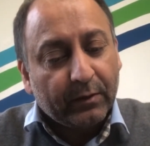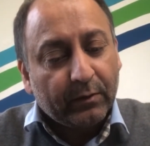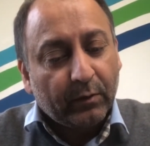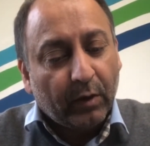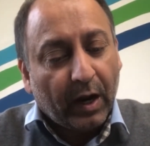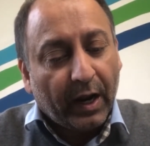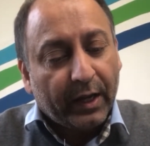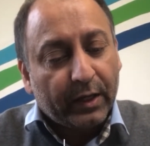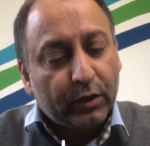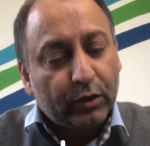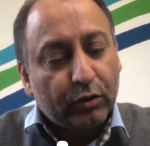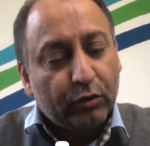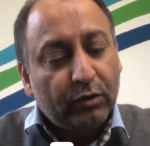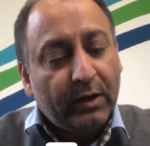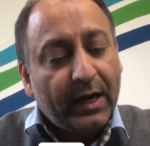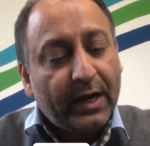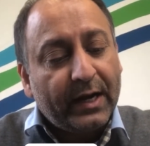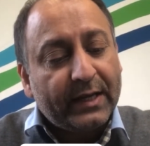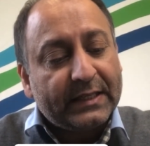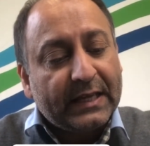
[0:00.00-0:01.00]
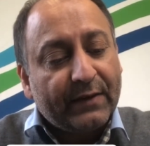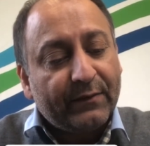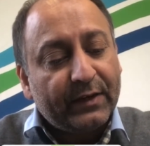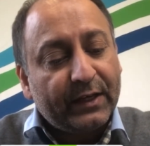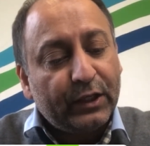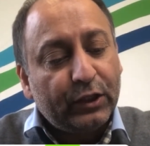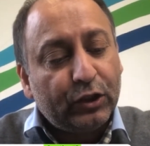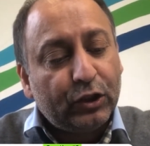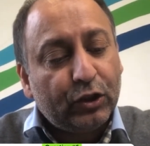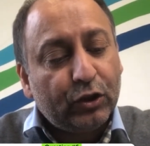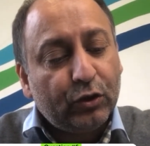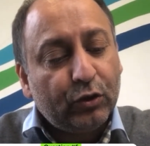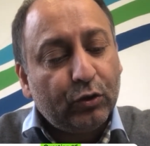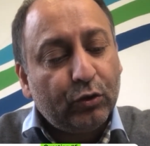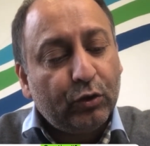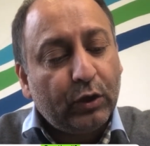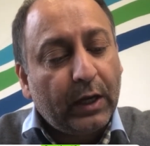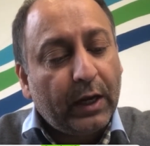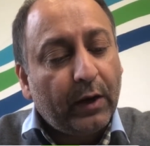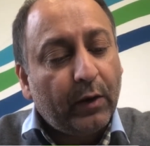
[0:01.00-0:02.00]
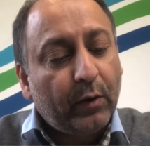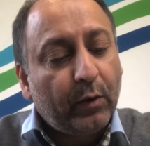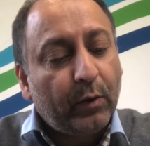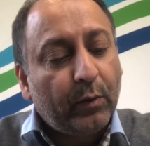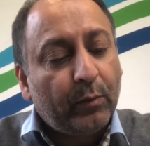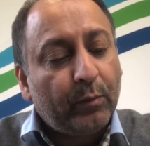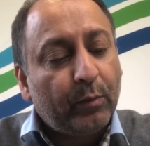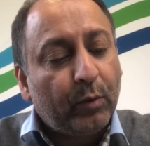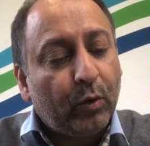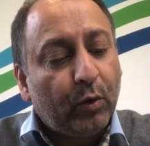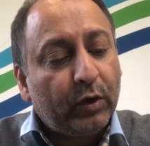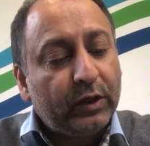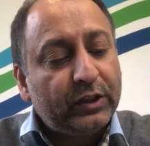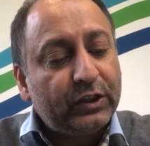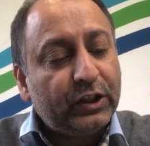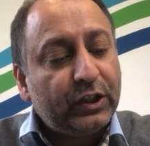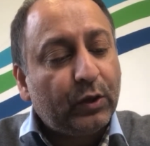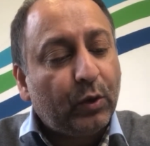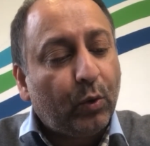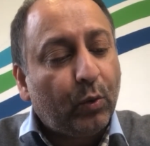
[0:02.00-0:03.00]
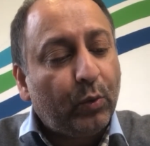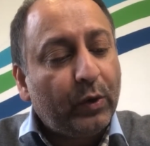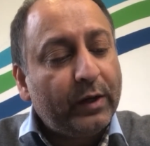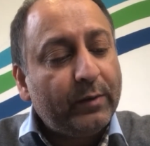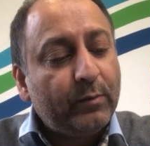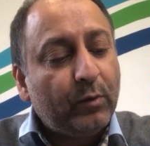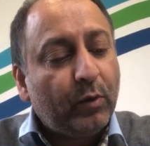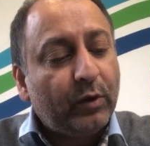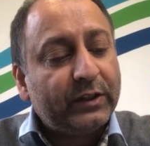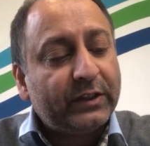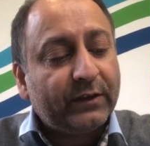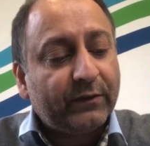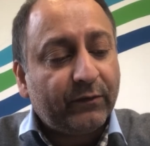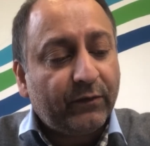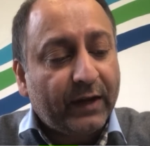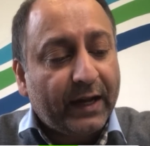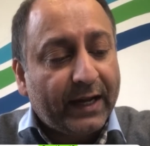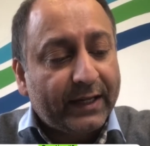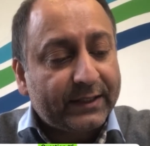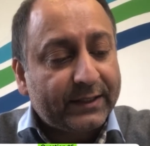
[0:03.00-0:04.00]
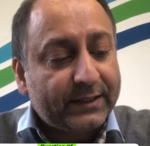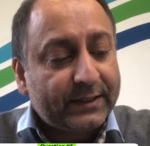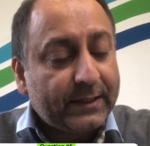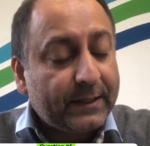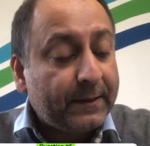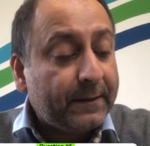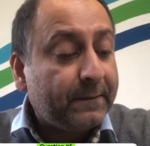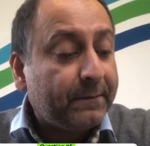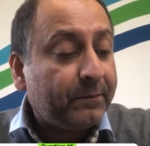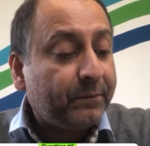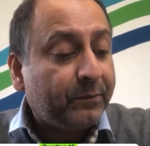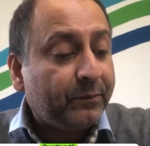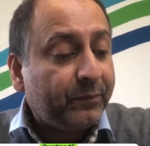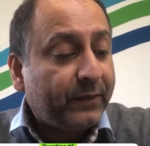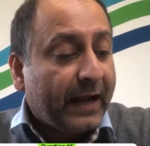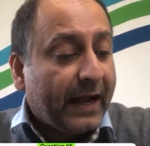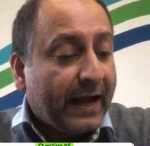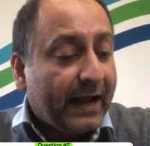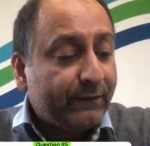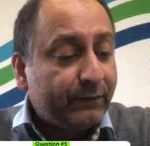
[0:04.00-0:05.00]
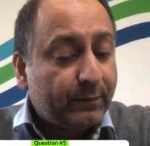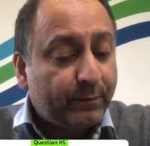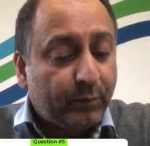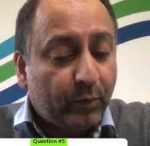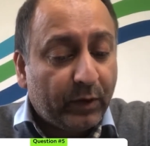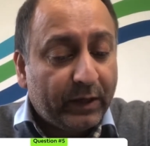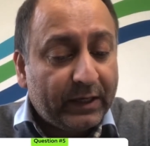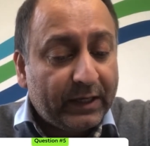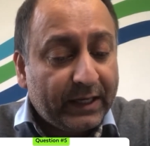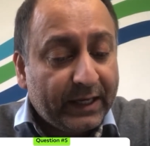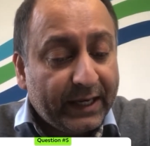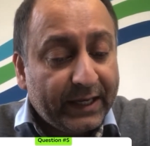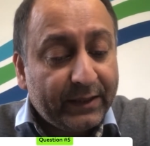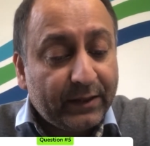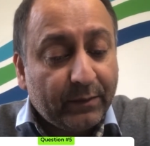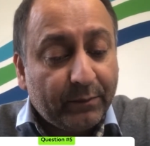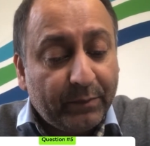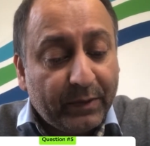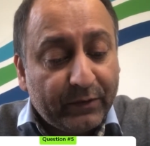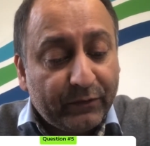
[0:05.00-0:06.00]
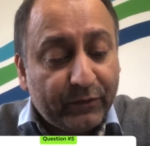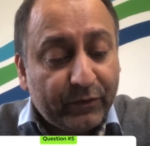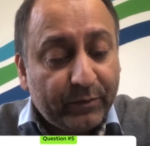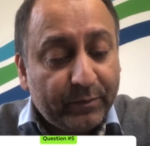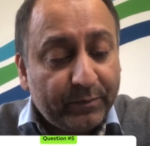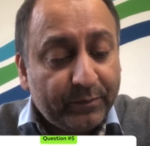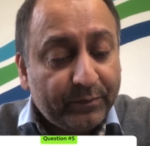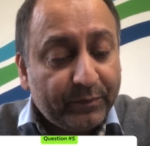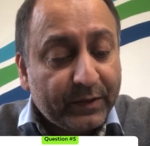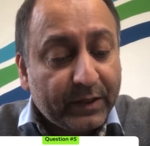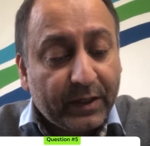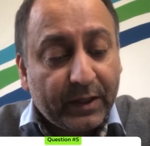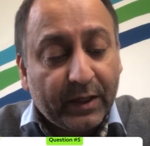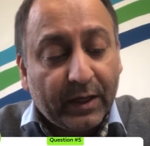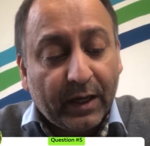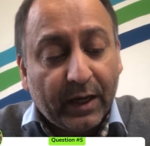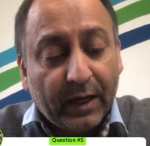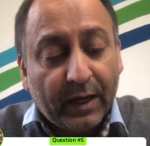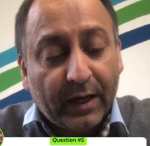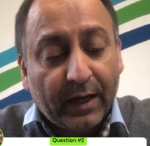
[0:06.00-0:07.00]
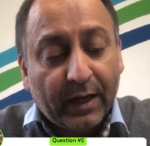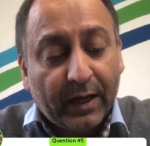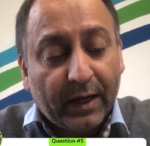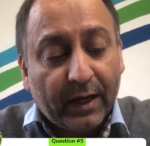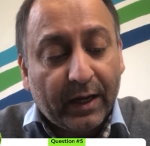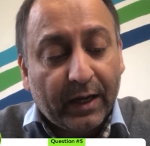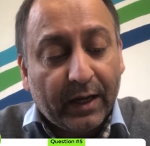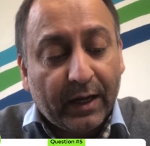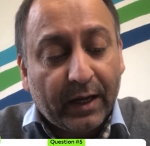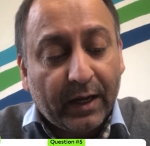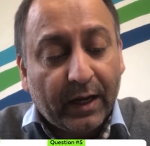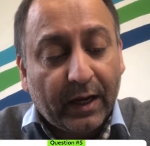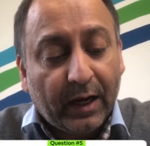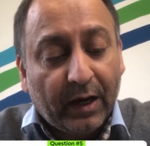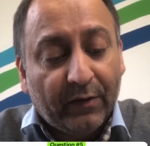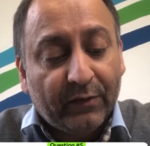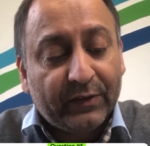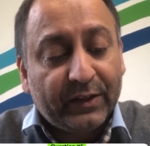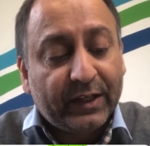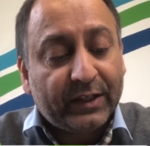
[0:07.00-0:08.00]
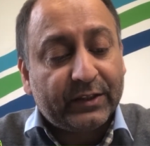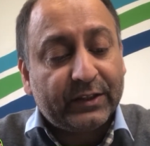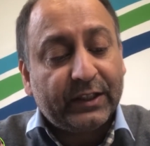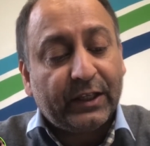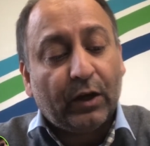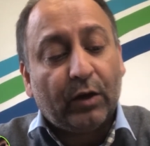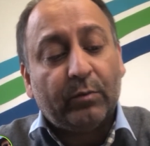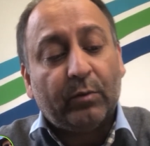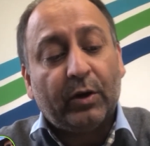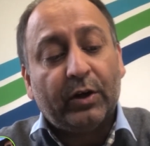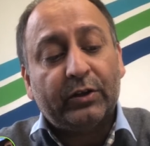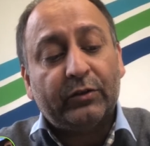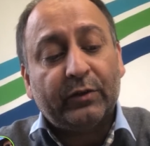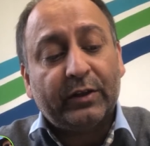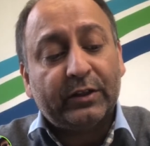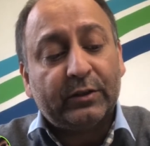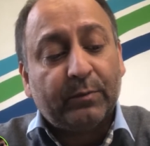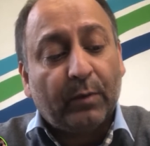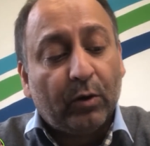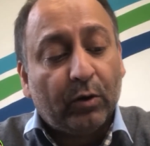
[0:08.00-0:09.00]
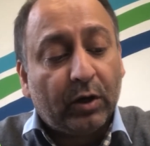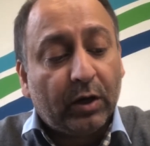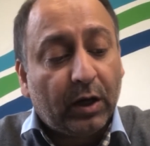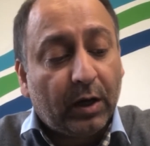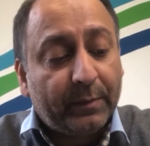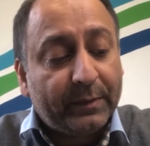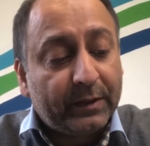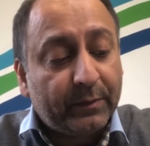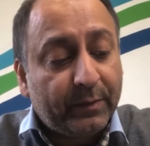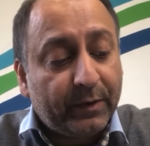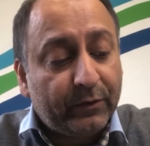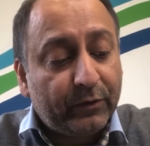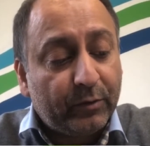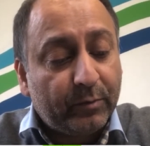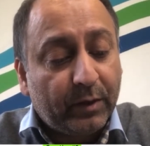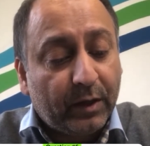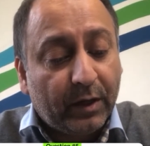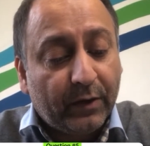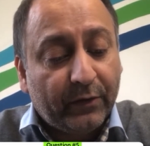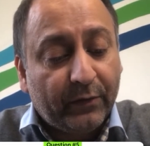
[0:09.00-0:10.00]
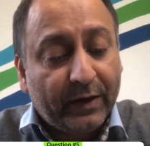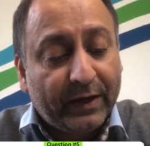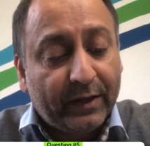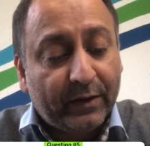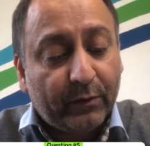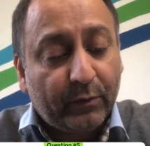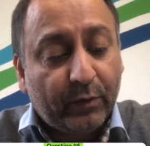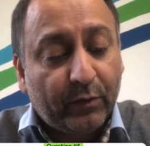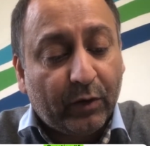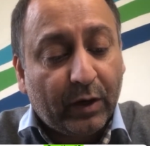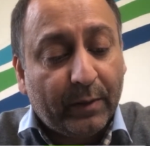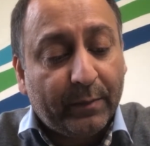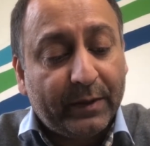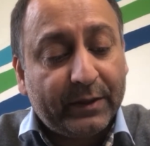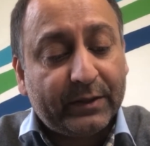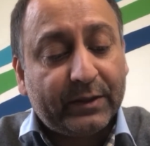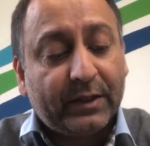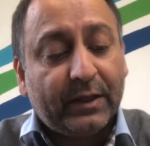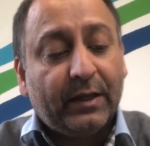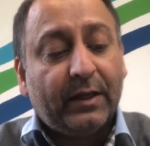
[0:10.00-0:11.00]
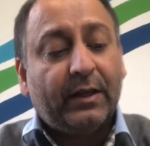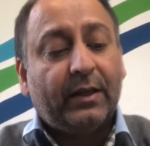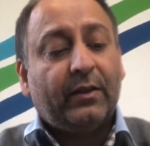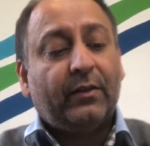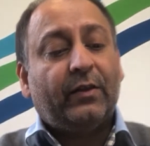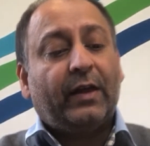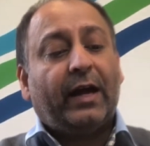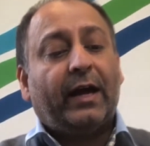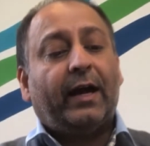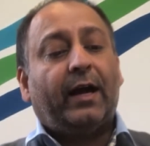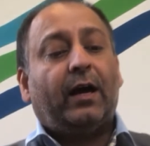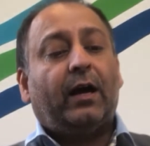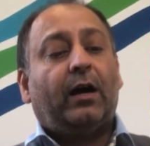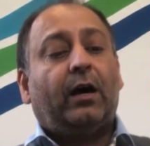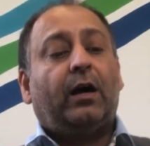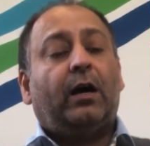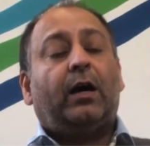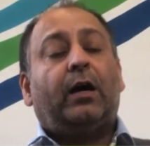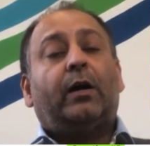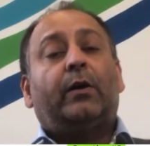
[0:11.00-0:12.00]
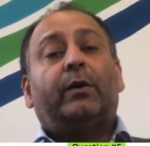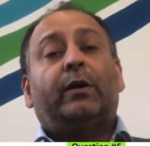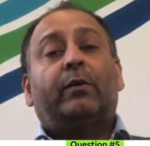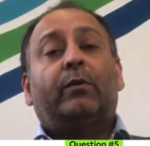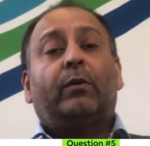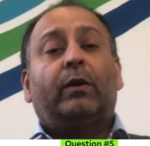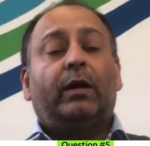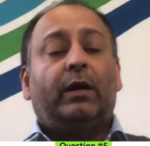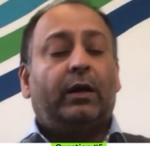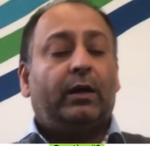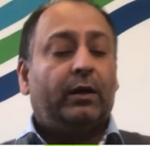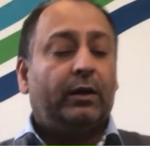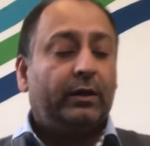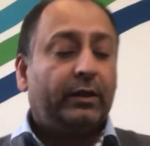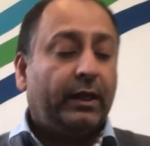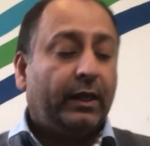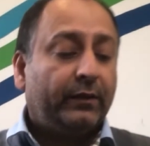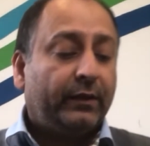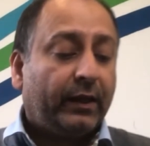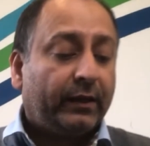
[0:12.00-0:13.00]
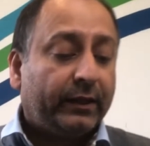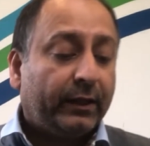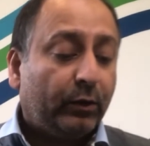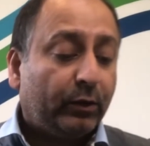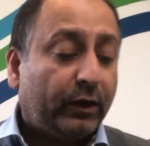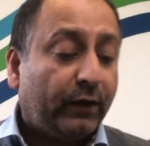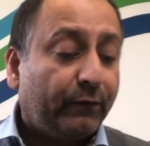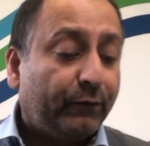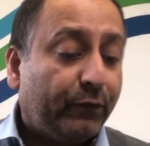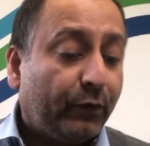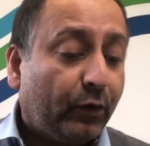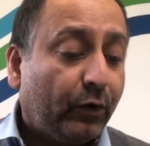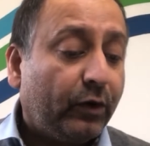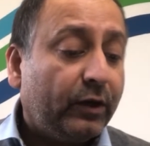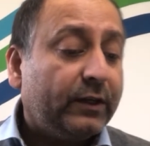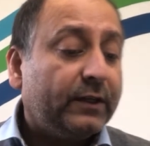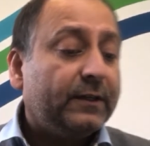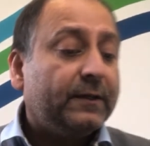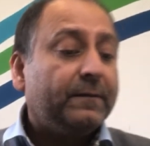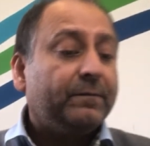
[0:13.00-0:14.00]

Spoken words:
Right? Do lenders have an issue mortgaging or remortgaging flats that have a boiler in the bedroom? Other than a CO monitor and smoke alarm in the bedroom, are there any other requirements that are that they're looking for?